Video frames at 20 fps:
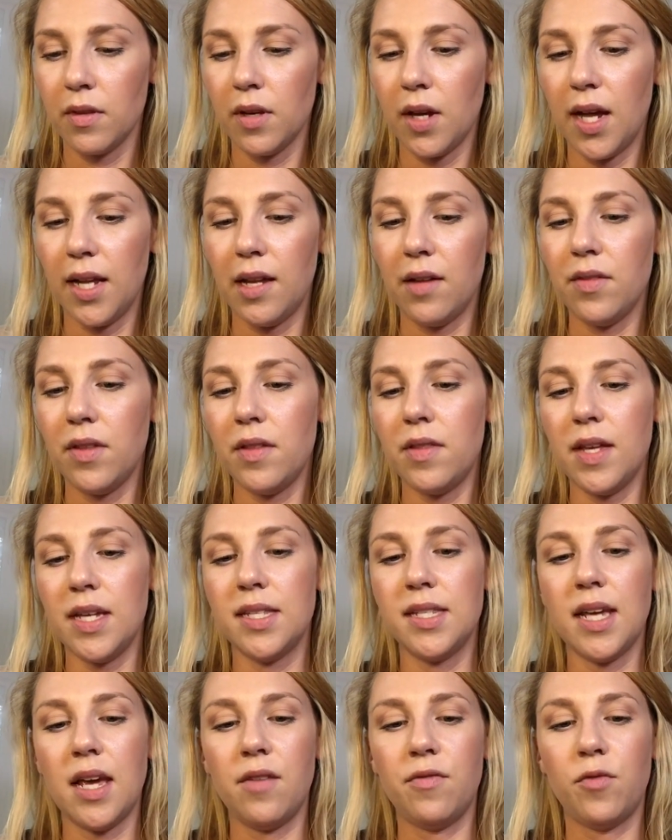I love that they
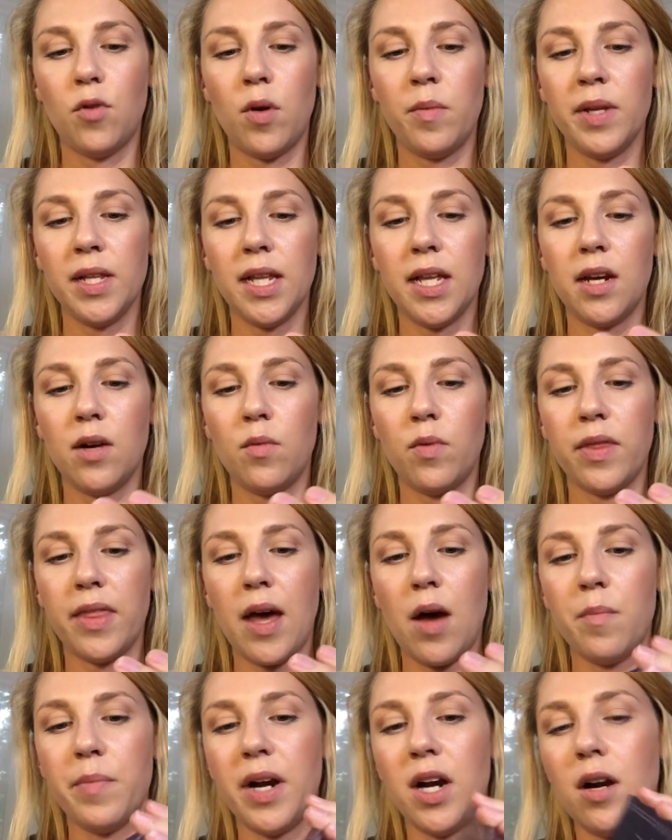say formulated
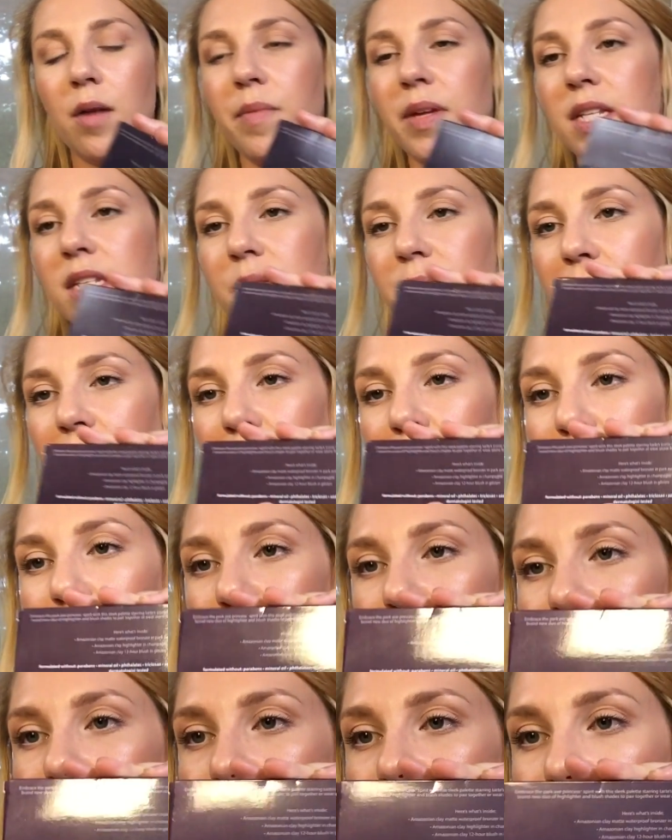without parabens,
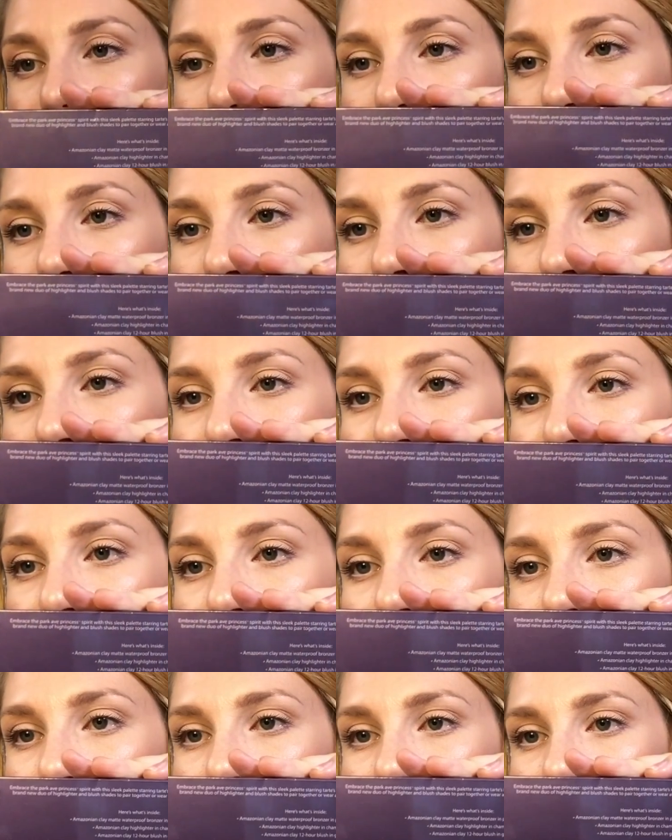mineral oil,
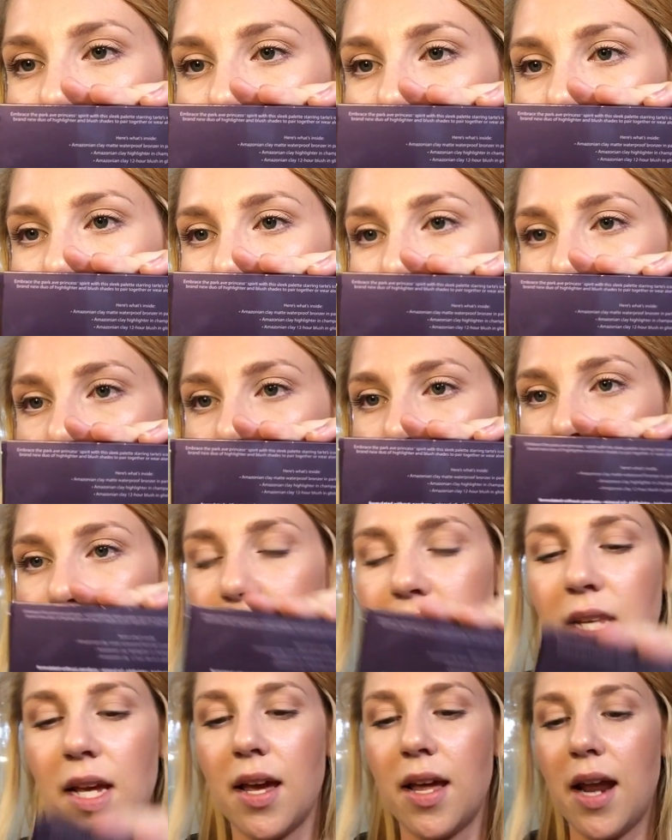phthalates,
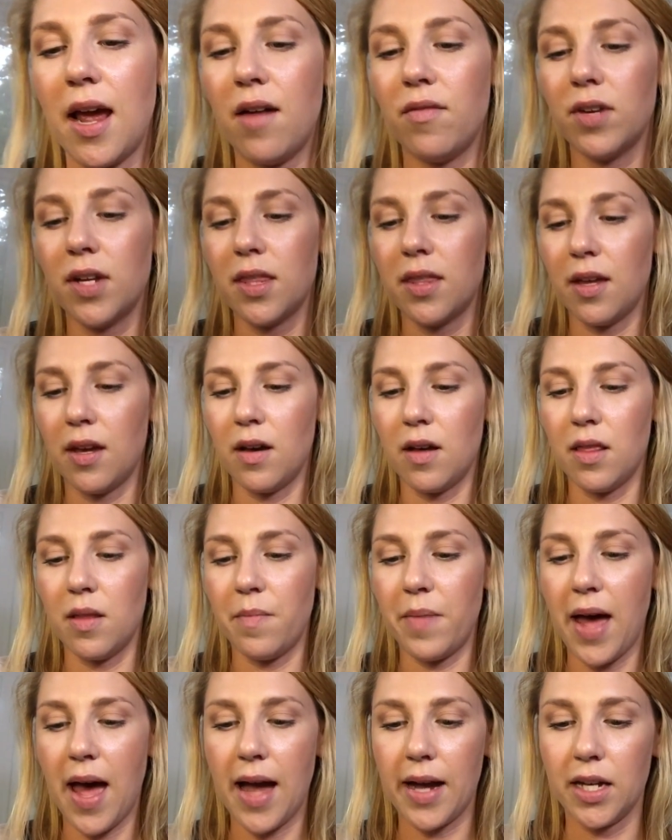triclosan, everything on the
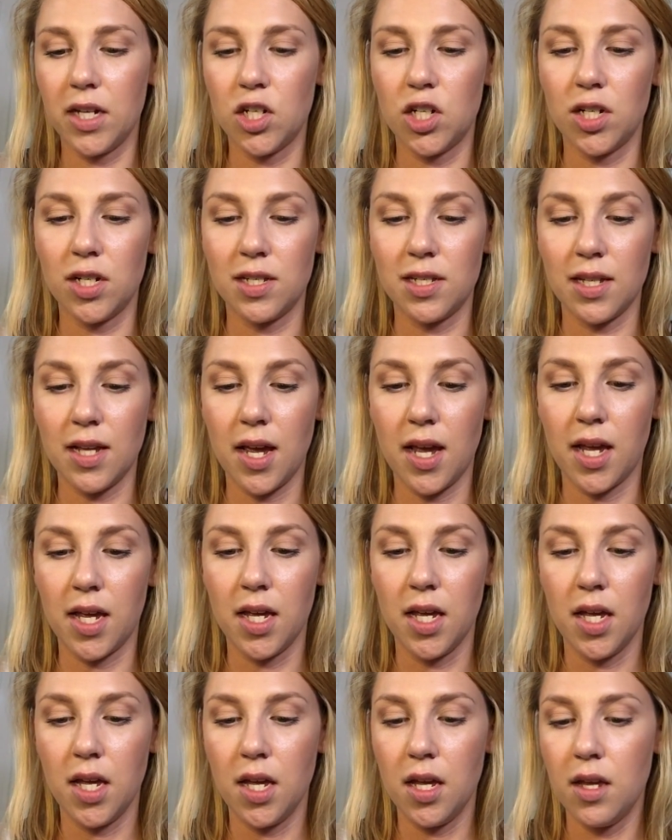back. It's just like,
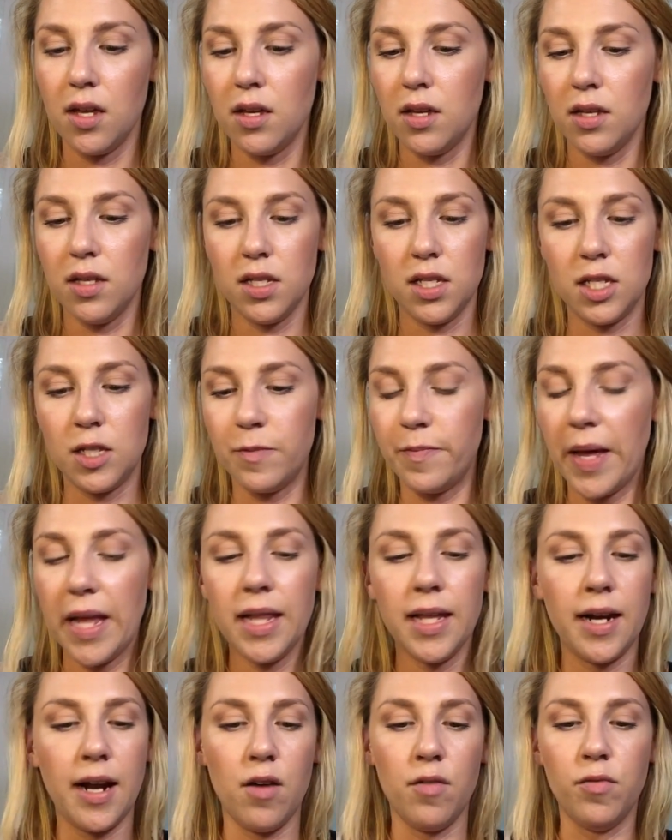
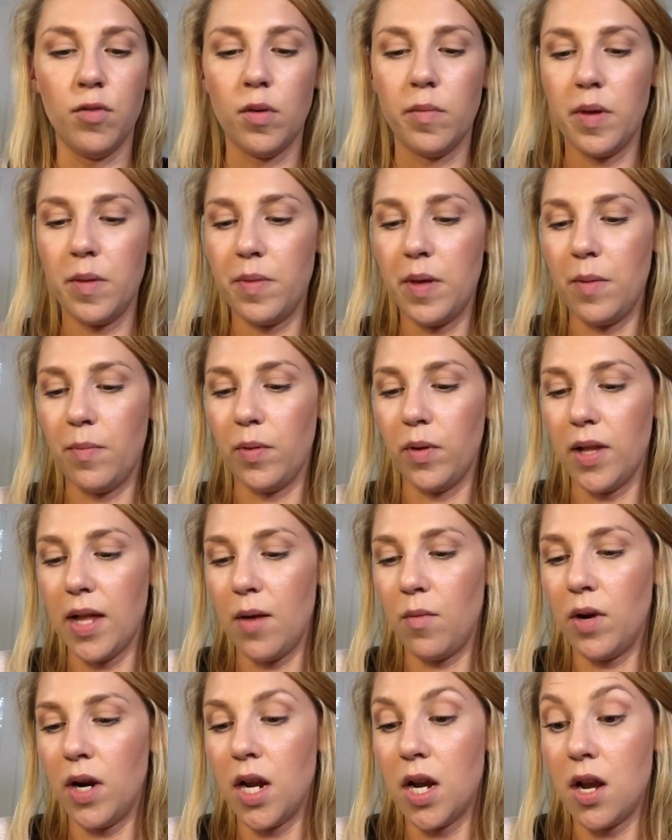spell it out for me, people.
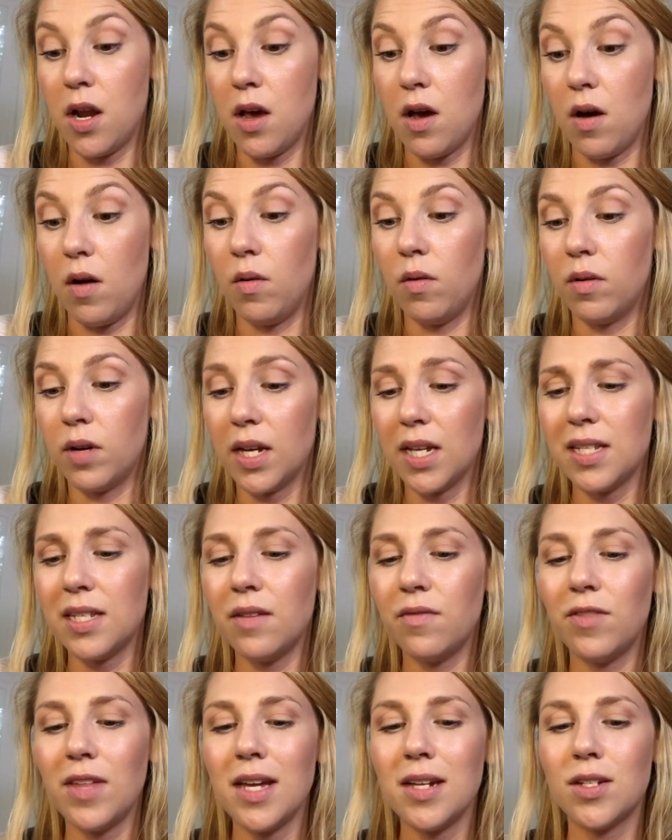I want to know. Because
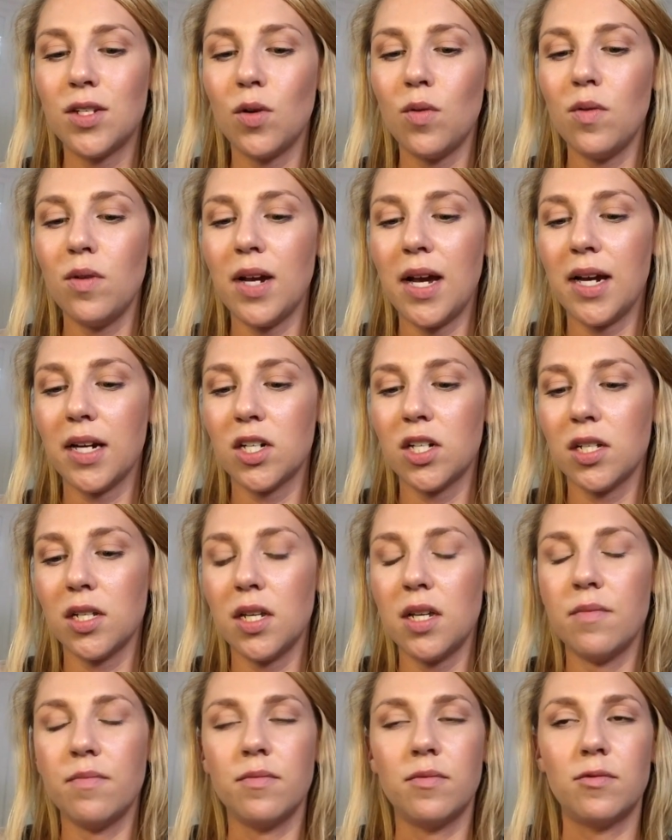if they don't
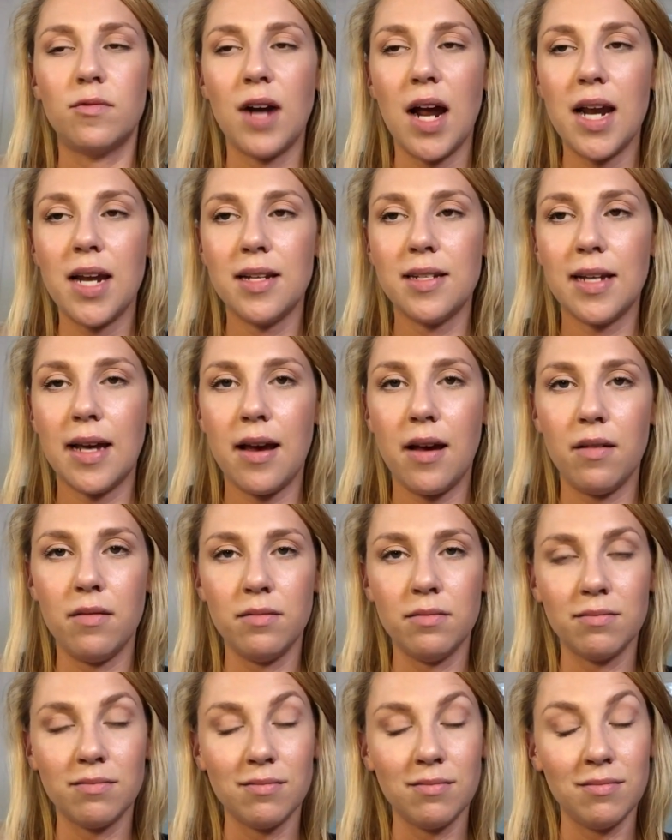actually write it
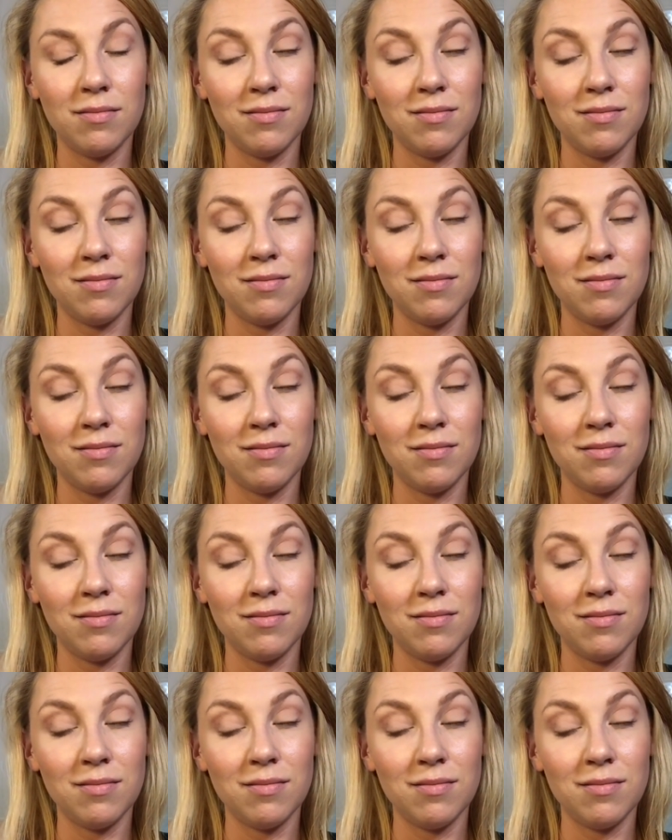down,